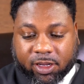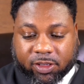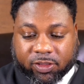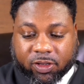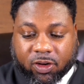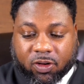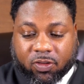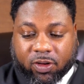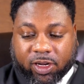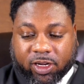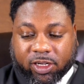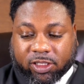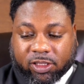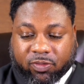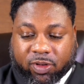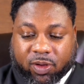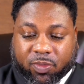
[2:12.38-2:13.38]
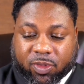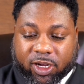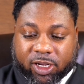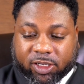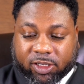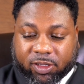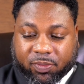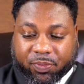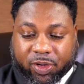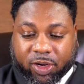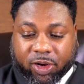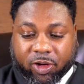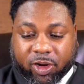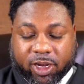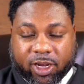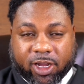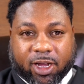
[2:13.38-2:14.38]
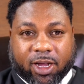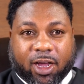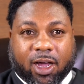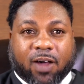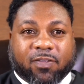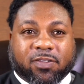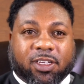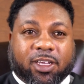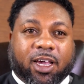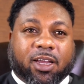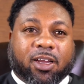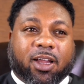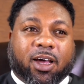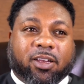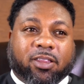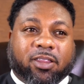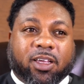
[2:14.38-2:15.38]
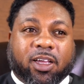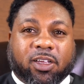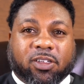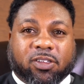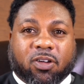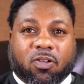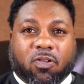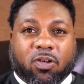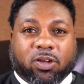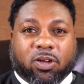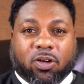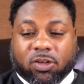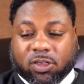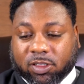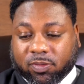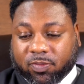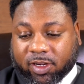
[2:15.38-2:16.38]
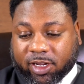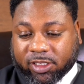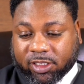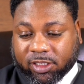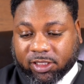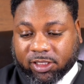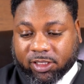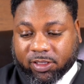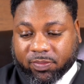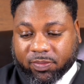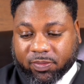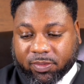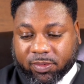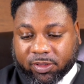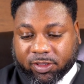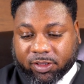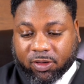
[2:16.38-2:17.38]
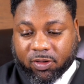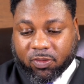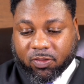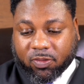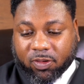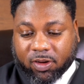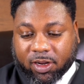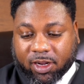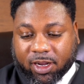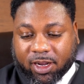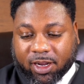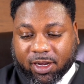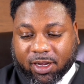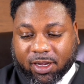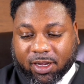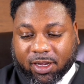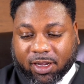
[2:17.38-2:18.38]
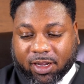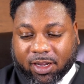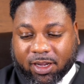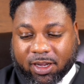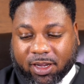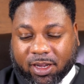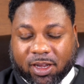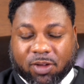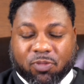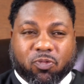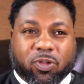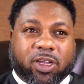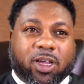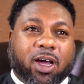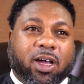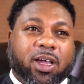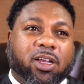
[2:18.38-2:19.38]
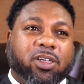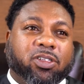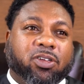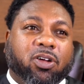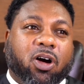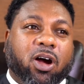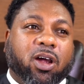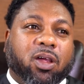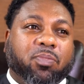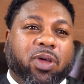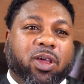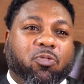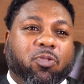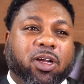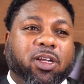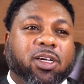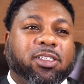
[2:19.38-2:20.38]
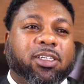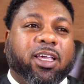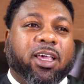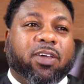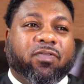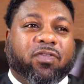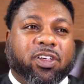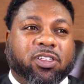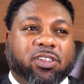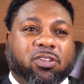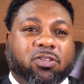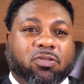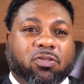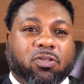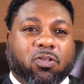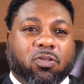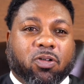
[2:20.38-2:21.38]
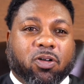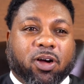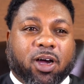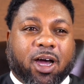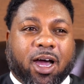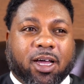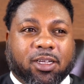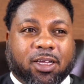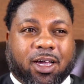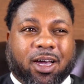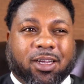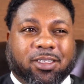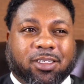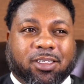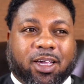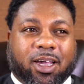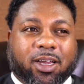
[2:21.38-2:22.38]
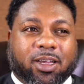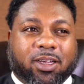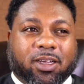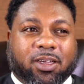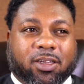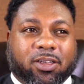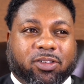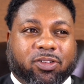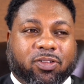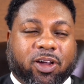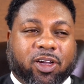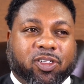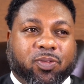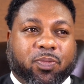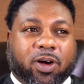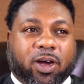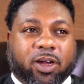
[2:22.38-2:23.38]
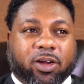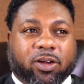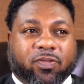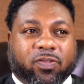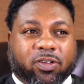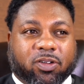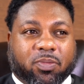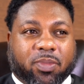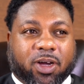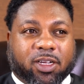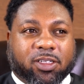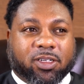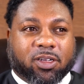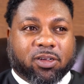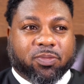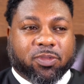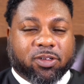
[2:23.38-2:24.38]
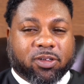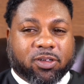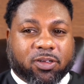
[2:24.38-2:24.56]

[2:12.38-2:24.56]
so in these 3 month period, y'all obviously had a lot of things going on in this relationship. So when y'all get into the argument, when does it get physical, or how does that transpire, if you don't mind telling me?